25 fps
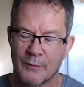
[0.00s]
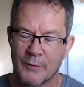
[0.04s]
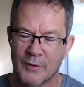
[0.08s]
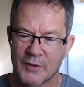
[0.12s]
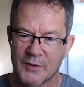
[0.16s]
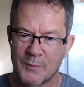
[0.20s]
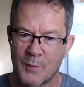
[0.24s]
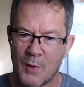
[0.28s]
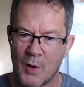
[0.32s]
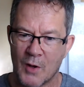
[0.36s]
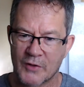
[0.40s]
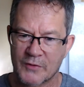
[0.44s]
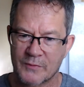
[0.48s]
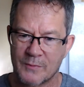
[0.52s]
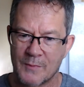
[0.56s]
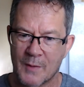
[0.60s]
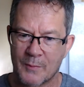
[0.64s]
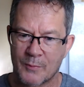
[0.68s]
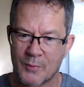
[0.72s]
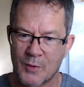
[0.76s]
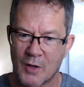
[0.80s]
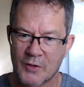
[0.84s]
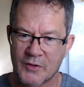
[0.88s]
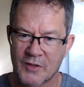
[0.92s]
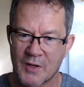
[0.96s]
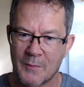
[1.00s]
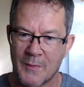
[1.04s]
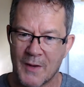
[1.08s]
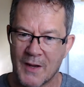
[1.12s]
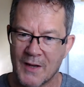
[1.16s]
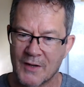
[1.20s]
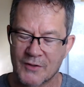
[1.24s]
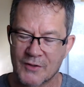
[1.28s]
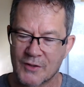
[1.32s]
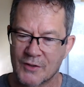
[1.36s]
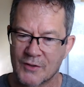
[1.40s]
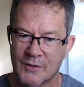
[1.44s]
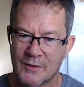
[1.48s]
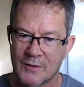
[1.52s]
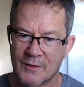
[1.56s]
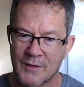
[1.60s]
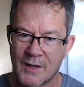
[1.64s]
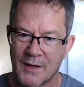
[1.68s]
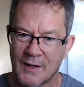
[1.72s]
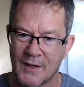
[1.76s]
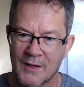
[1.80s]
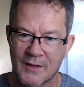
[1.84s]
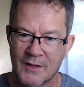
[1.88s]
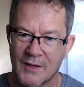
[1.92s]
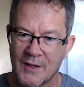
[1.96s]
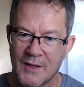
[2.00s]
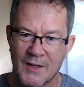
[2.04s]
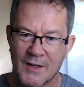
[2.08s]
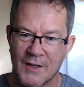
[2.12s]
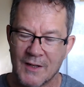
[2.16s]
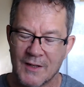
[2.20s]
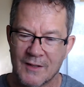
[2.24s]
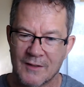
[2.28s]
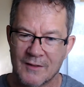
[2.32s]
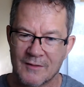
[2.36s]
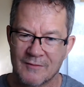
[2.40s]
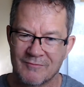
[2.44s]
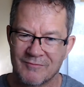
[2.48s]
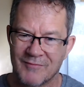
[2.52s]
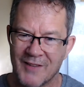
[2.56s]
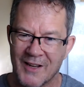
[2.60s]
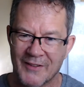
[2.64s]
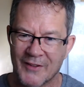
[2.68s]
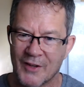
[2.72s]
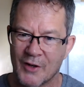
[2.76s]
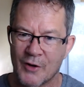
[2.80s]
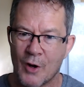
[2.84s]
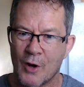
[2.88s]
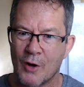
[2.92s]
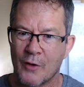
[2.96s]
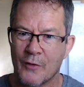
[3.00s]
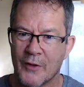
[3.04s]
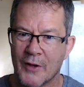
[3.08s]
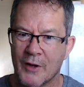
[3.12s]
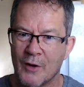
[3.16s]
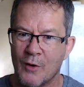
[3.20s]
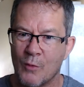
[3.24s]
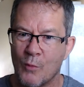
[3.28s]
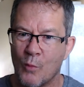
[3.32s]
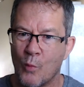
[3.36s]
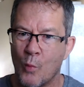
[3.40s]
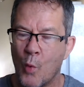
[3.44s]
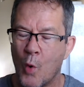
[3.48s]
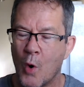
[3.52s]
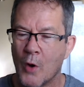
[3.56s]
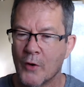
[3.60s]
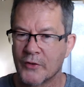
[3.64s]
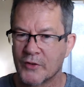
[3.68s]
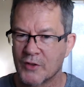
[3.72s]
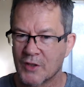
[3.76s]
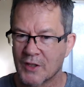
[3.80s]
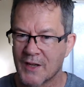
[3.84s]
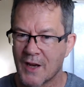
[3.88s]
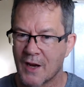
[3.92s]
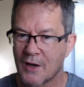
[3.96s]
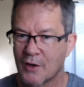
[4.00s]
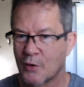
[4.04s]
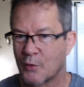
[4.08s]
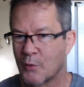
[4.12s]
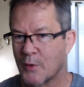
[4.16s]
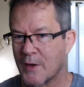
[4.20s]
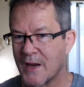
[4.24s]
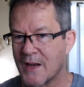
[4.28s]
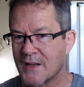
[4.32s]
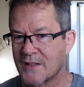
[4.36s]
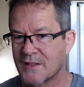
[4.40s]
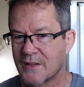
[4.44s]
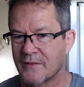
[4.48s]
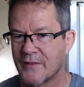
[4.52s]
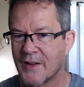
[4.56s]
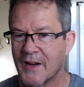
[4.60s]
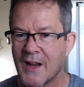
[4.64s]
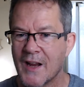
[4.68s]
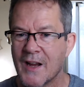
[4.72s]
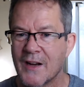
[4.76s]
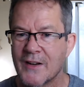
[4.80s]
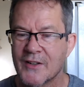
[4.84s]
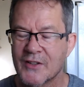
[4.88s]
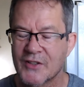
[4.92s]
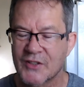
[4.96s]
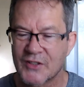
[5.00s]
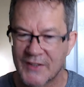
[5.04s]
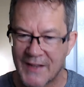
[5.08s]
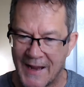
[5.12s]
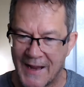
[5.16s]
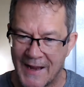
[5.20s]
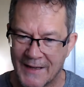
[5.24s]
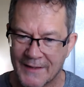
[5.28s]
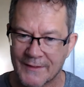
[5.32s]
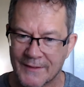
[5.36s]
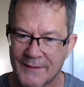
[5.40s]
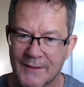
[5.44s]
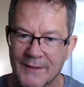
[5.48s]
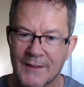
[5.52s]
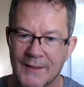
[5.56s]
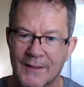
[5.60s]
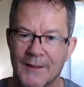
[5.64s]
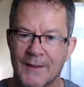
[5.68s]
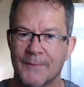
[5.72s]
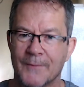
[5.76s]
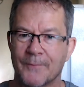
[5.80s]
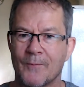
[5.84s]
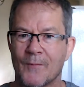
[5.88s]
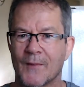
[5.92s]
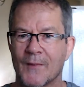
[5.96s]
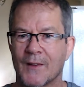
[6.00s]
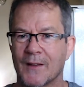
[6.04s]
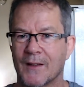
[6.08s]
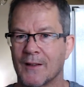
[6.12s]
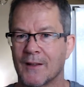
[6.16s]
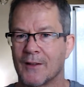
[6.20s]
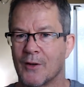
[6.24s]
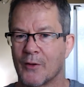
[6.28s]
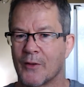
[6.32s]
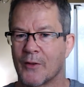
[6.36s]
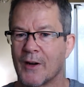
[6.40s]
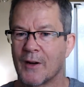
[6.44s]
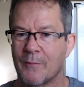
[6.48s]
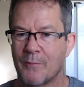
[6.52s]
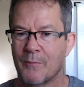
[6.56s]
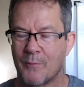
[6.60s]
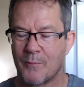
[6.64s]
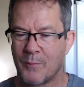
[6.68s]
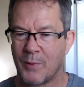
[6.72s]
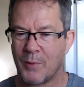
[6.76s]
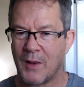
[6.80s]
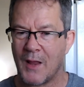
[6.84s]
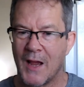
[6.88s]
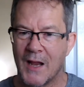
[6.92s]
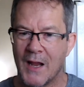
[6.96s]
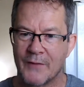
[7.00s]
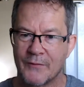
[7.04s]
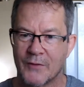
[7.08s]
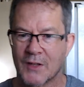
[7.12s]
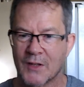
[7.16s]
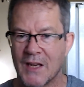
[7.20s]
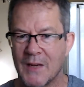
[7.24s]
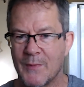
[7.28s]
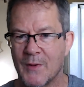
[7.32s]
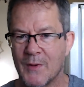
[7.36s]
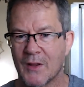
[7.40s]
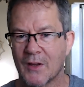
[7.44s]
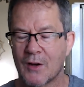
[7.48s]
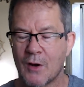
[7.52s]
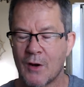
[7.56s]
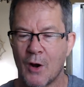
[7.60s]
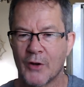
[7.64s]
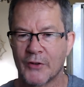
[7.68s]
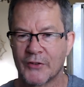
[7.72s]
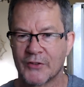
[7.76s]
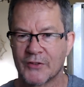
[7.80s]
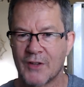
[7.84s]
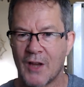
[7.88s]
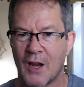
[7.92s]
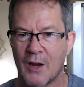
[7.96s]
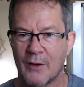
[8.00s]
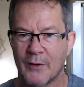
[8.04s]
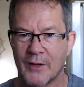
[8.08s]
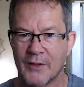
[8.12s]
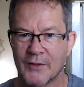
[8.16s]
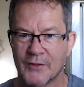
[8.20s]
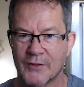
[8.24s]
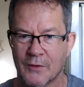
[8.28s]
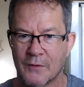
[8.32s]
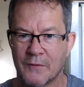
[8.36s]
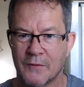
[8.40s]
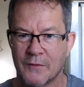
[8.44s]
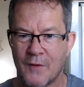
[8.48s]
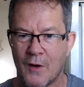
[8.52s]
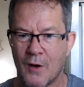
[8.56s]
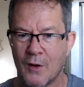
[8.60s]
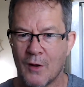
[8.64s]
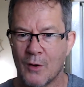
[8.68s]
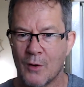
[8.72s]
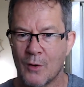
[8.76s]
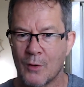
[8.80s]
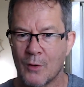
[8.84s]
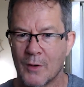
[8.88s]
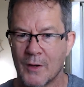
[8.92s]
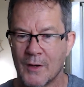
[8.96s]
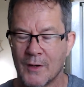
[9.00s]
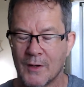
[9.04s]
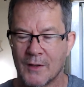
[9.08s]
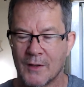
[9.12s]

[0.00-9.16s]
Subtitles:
response from my project manager. Like they don't want to get creative. And I understand, their plan for keeping the costs down is to follow,